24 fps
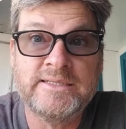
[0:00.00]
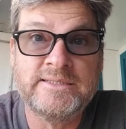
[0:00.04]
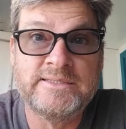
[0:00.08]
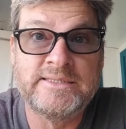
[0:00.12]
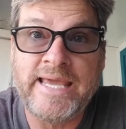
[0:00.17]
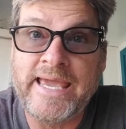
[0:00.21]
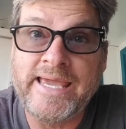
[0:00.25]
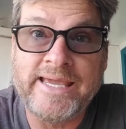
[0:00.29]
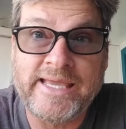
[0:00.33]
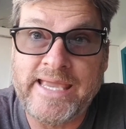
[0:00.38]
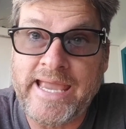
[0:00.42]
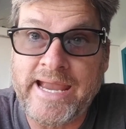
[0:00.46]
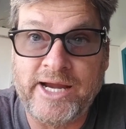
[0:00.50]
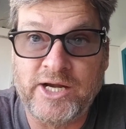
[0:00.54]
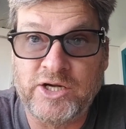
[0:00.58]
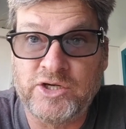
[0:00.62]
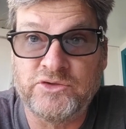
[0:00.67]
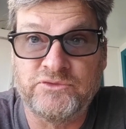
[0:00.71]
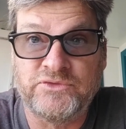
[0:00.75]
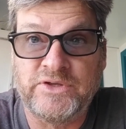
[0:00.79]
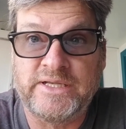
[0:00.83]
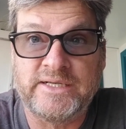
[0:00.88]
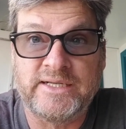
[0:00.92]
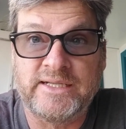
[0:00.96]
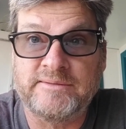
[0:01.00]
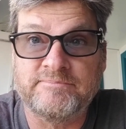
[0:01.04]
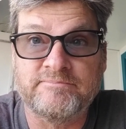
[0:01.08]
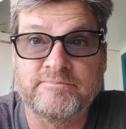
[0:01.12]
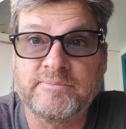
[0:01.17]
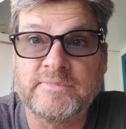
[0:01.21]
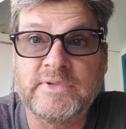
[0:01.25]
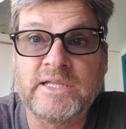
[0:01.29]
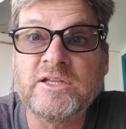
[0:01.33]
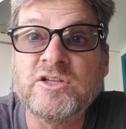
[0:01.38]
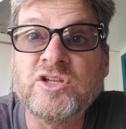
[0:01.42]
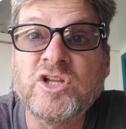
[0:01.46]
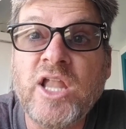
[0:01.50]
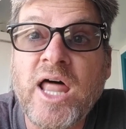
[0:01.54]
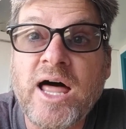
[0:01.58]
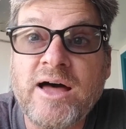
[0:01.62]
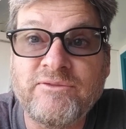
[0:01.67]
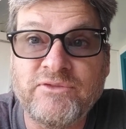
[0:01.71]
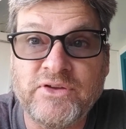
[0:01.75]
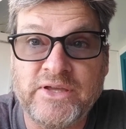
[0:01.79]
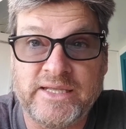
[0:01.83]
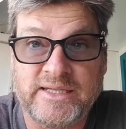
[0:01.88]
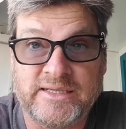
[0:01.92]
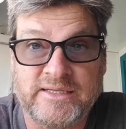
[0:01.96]
take care of it and
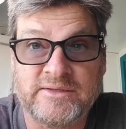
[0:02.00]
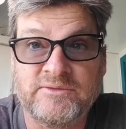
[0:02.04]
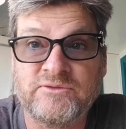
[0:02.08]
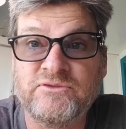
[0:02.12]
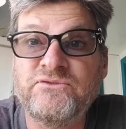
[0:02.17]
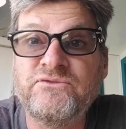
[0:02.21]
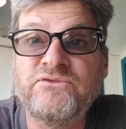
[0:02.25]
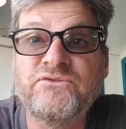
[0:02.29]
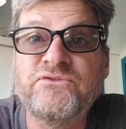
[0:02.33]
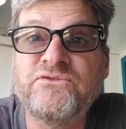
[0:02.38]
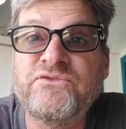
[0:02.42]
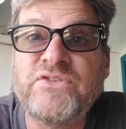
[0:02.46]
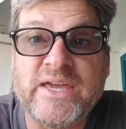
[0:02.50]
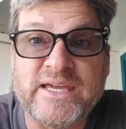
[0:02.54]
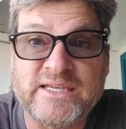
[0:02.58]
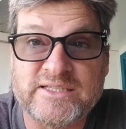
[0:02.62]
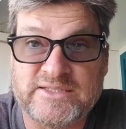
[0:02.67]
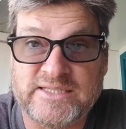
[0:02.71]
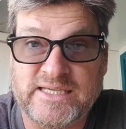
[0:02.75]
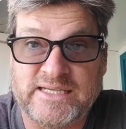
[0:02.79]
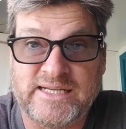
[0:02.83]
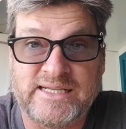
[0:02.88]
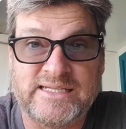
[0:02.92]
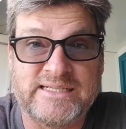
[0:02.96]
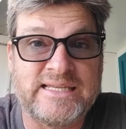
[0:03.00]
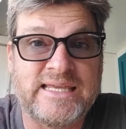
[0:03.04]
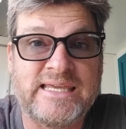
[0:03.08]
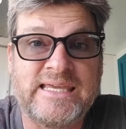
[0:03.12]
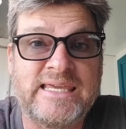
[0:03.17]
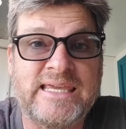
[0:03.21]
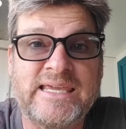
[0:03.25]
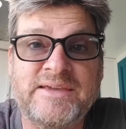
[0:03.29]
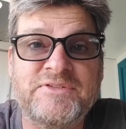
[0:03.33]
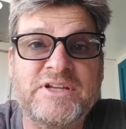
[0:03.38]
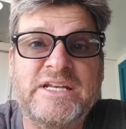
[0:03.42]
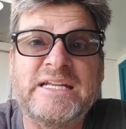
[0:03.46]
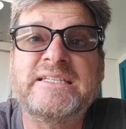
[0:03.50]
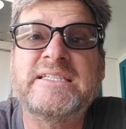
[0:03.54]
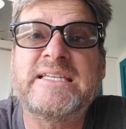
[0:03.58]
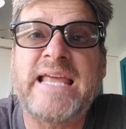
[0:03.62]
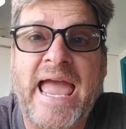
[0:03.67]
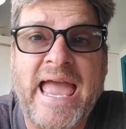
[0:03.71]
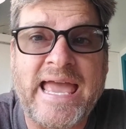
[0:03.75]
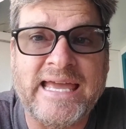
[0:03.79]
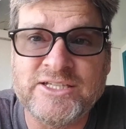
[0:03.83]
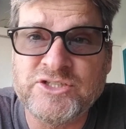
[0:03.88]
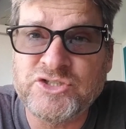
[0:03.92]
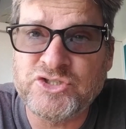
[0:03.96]
love it and fix it and give it
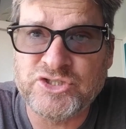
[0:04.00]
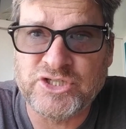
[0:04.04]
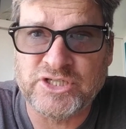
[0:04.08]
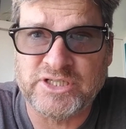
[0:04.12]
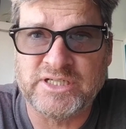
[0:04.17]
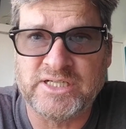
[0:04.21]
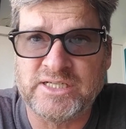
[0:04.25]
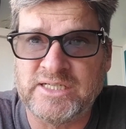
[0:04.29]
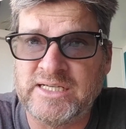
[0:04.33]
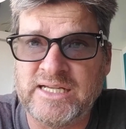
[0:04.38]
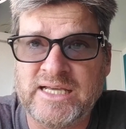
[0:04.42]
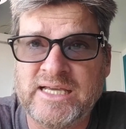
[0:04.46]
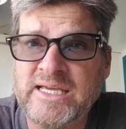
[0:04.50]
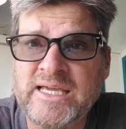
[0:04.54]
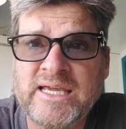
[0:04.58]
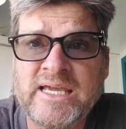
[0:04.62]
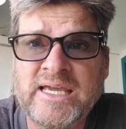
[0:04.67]
attention, and